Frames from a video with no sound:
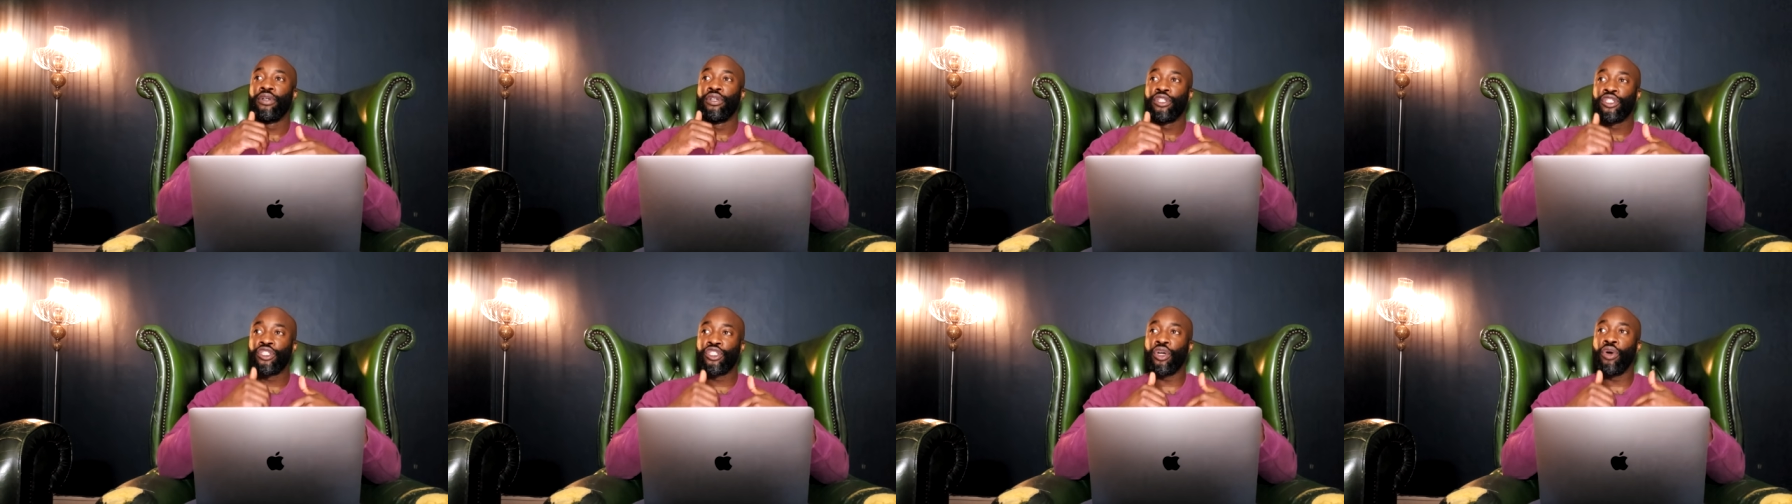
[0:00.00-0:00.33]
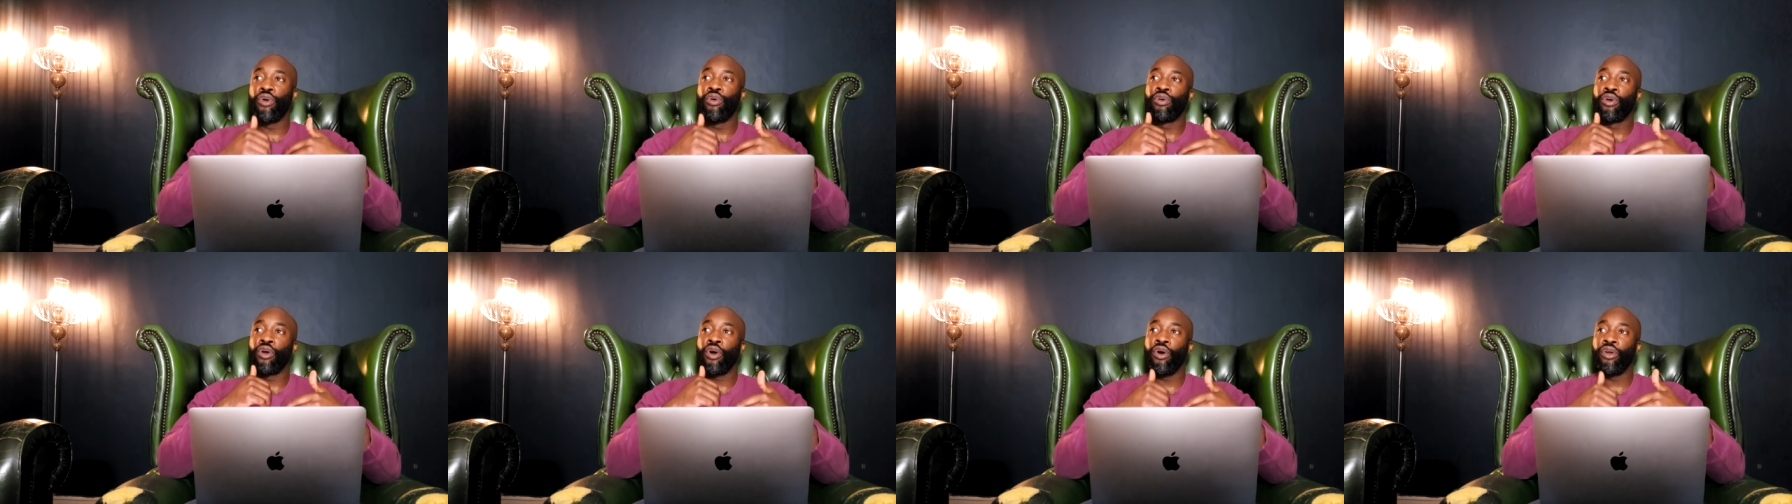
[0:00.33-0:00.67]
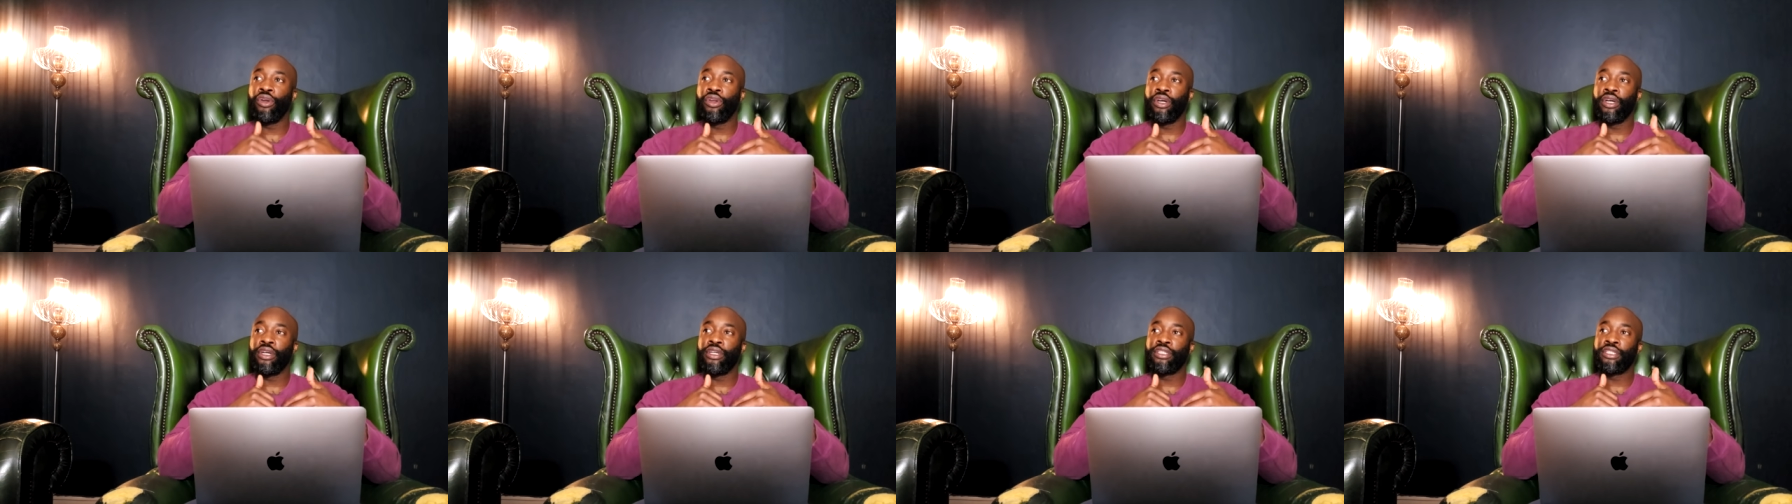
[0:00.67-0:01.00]
show
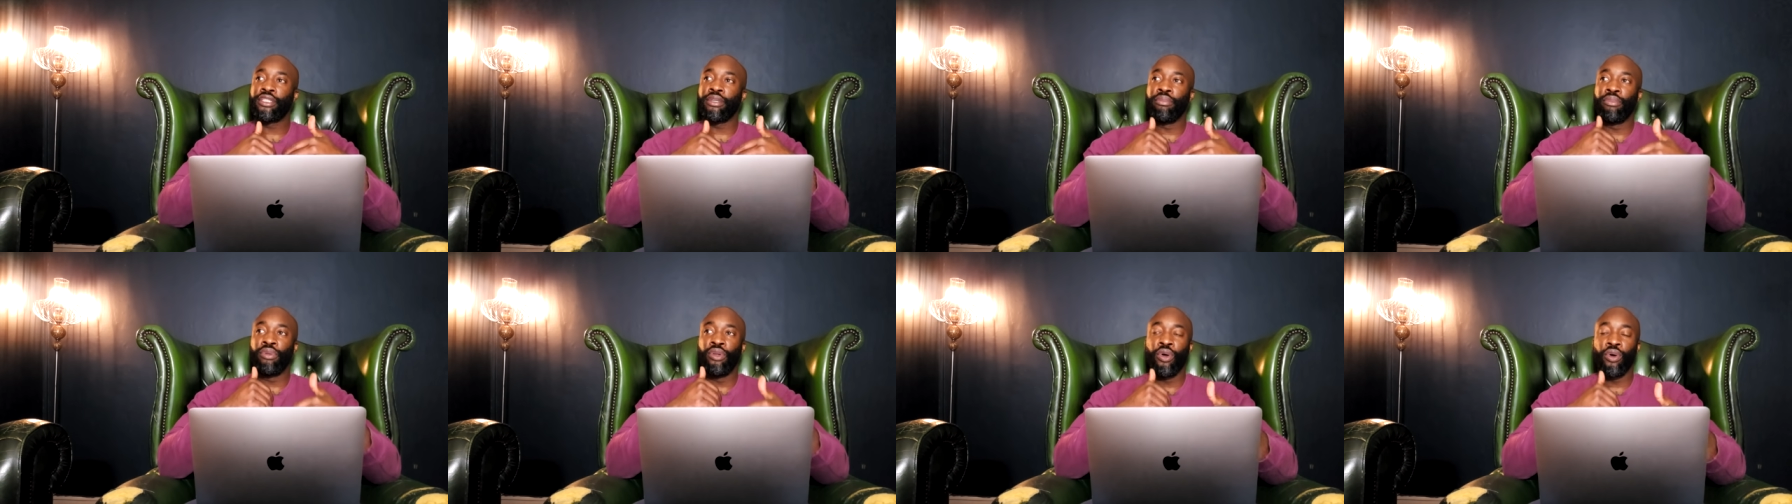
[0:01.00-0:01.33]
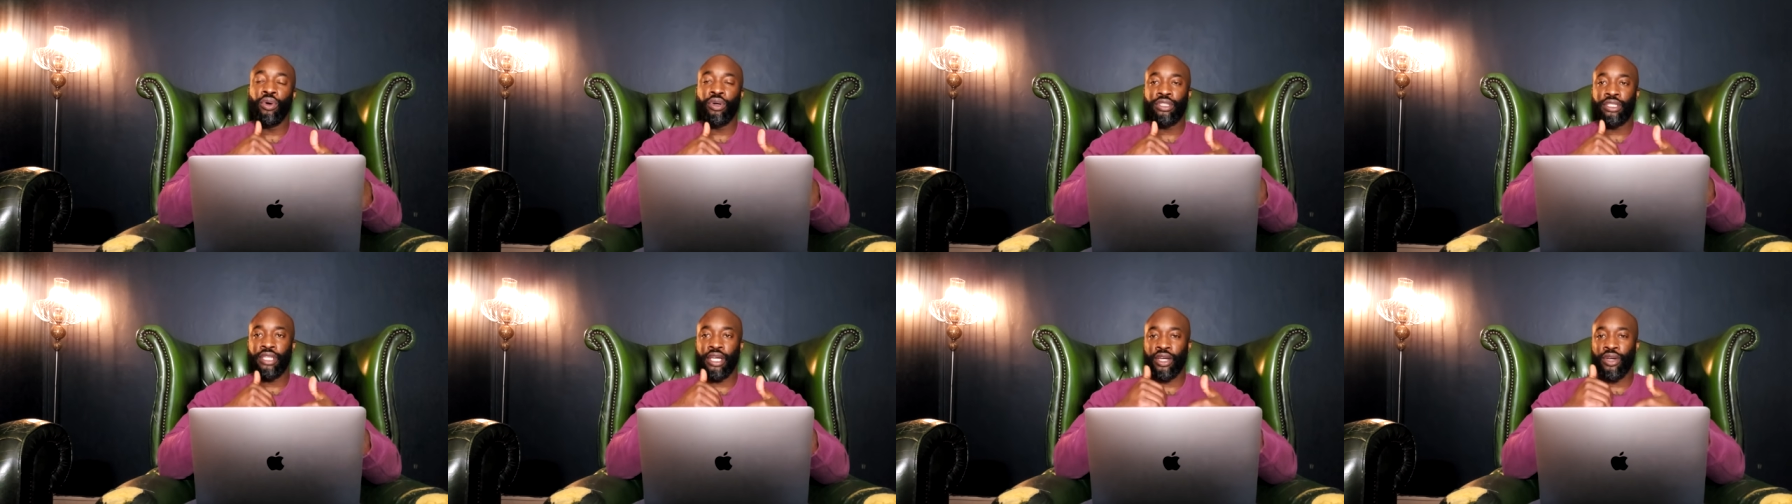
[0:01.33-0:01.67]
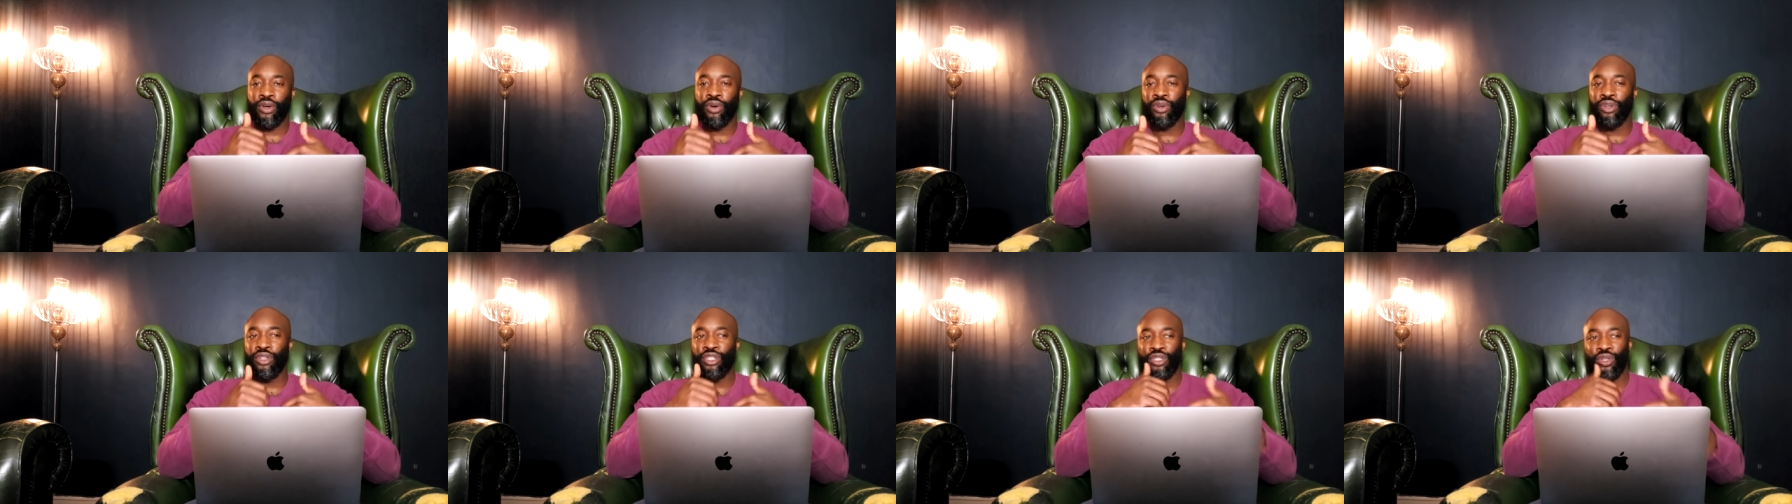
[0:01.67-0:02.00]
Conor some looks that
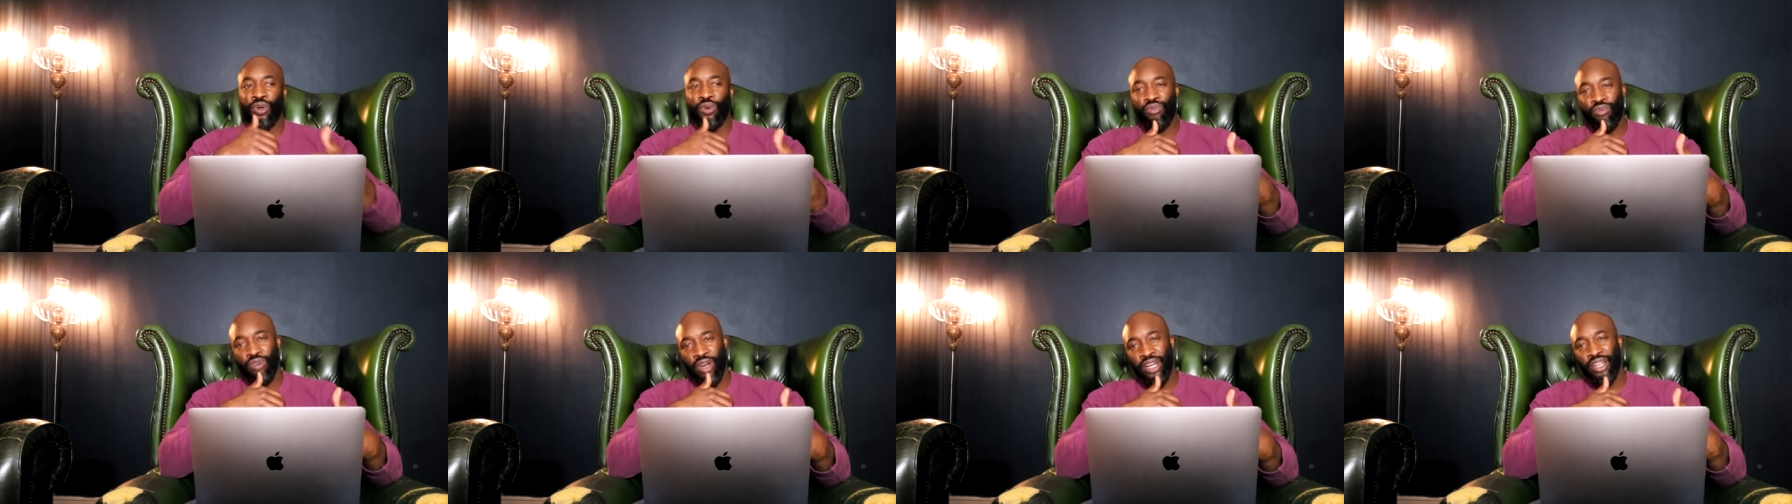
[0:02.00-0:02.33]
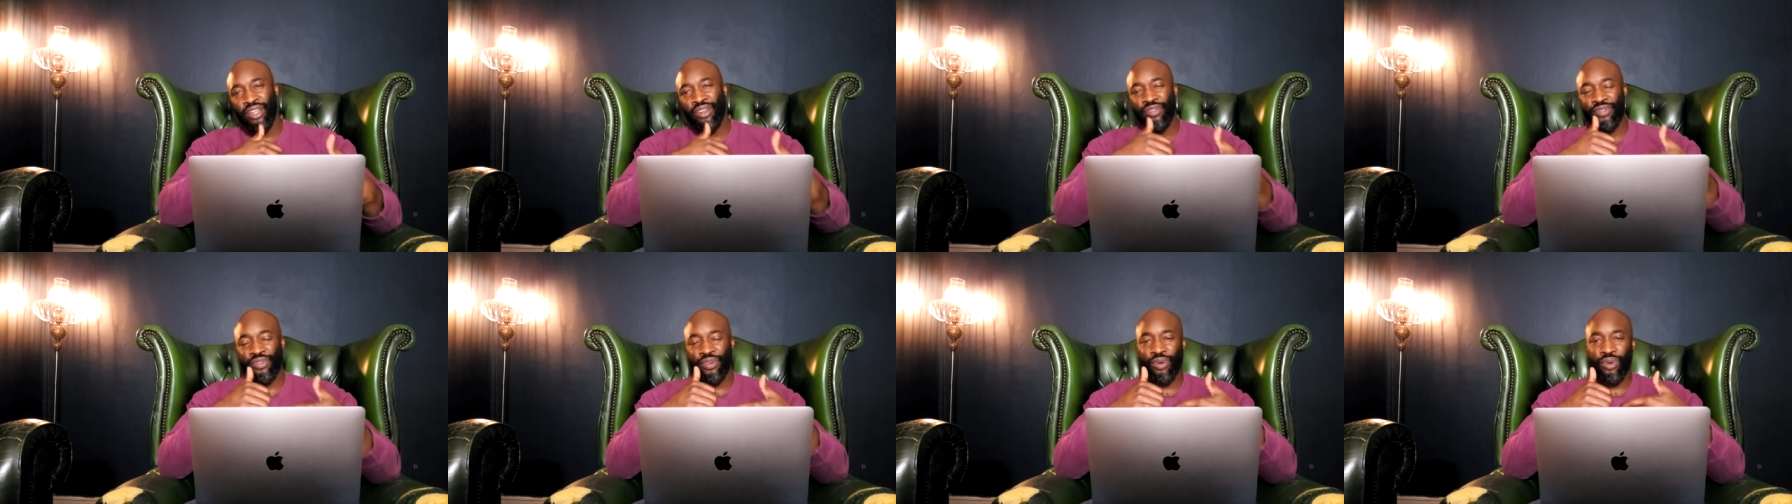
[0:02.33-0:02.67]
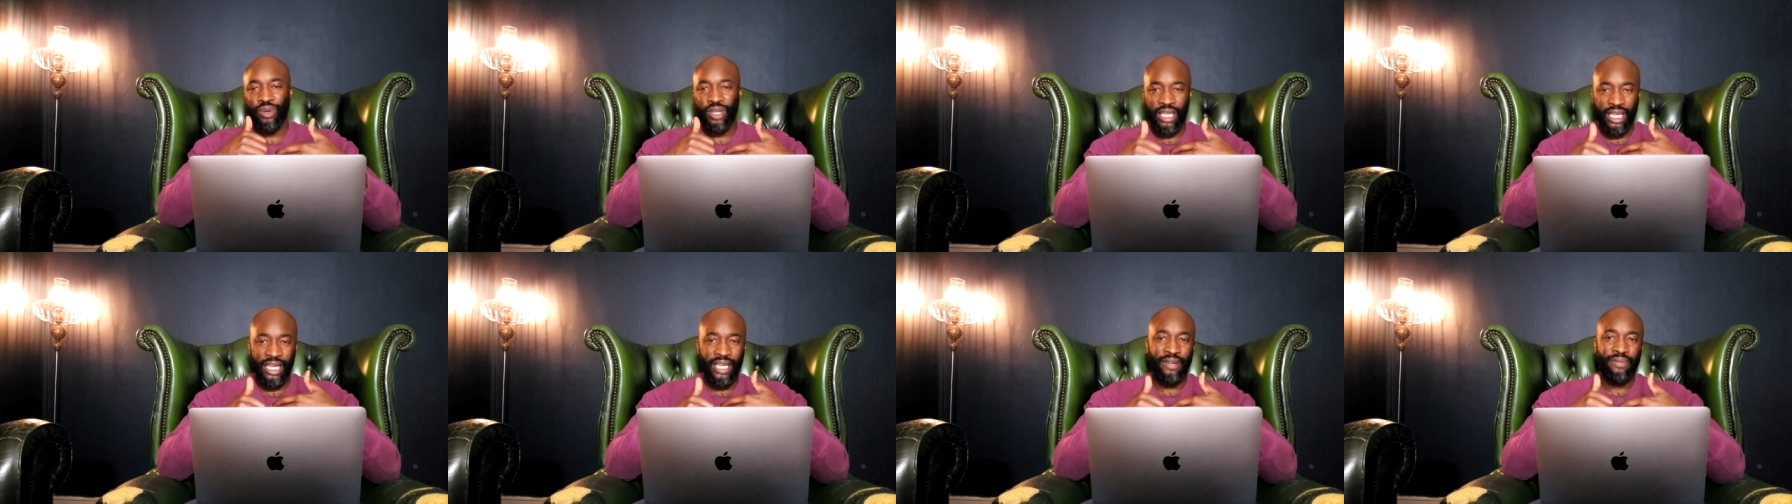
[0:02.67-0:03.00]
Conor's not ready for
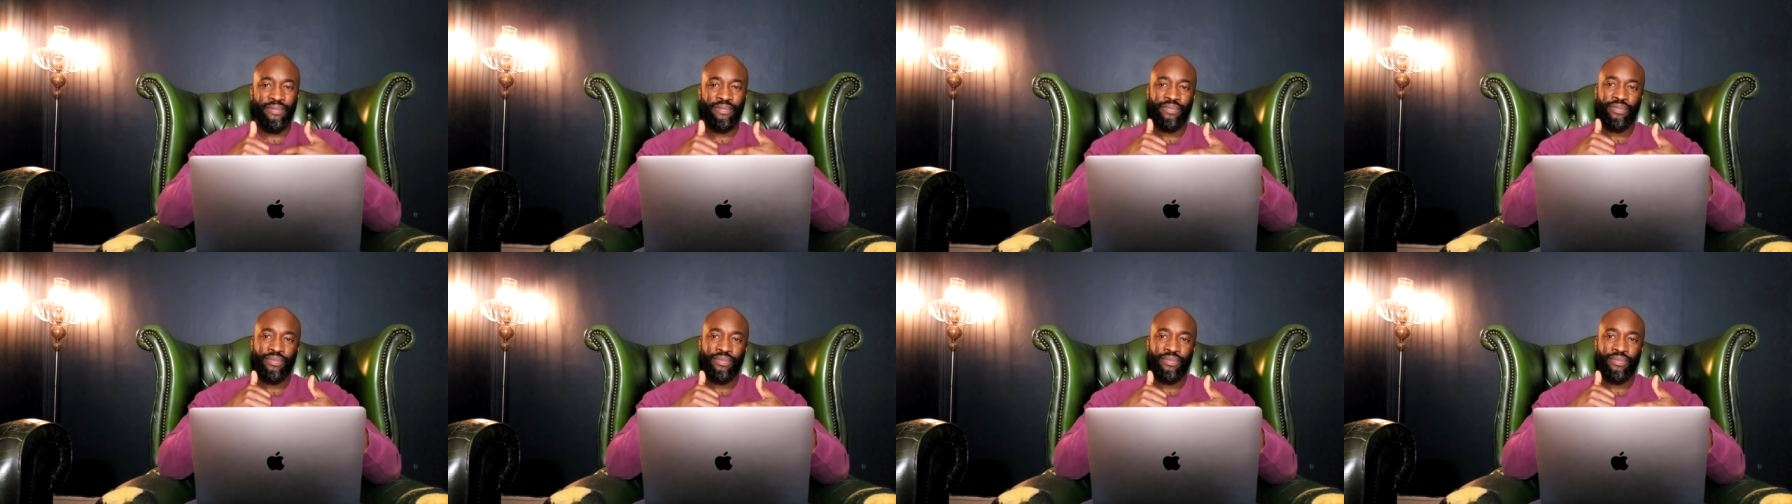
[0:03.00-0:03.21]
yet.